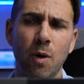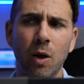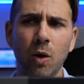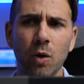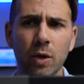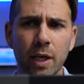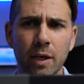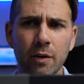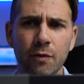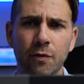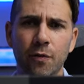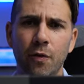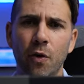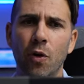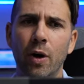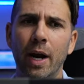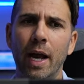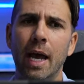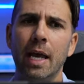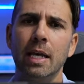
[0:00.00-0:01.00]
you are looking
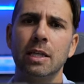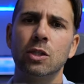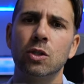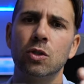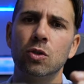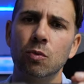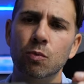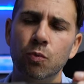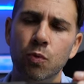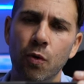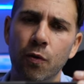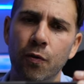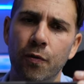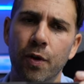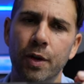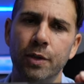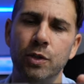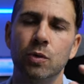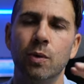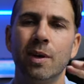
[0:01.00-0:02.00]
for a
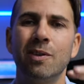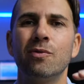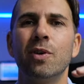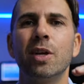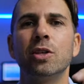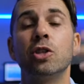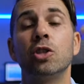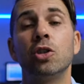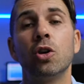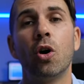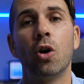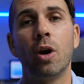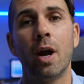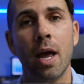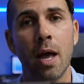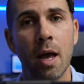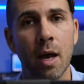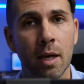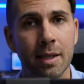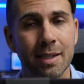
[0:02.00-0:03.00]
subwoofer to enrich your
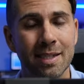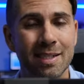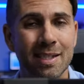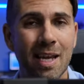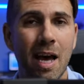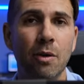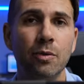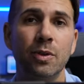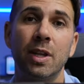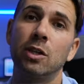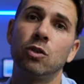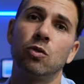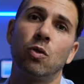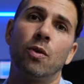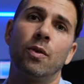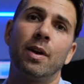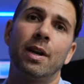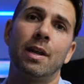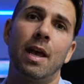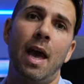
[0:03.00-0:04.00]
sound that you
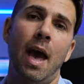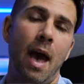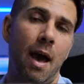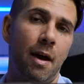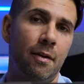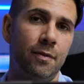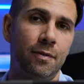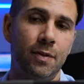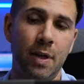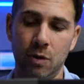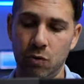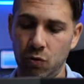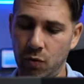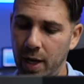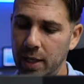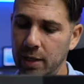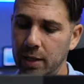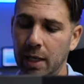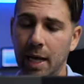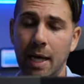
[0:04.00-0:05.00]
already have, then
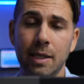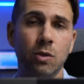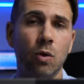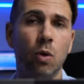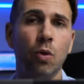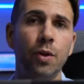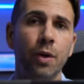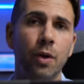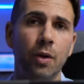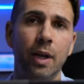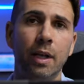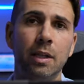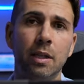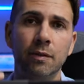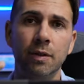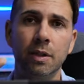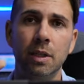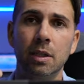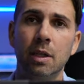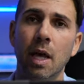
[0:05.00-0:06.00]
great, it has all the
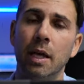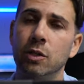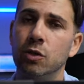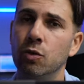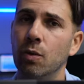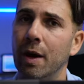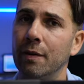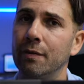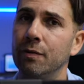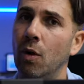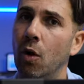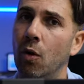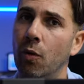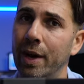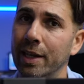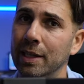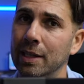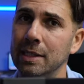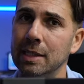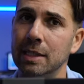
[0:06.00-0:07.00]
connectivity that you have
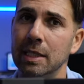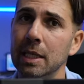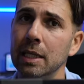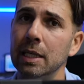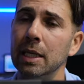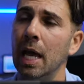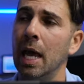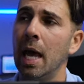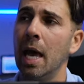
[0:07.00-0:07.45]
already seen.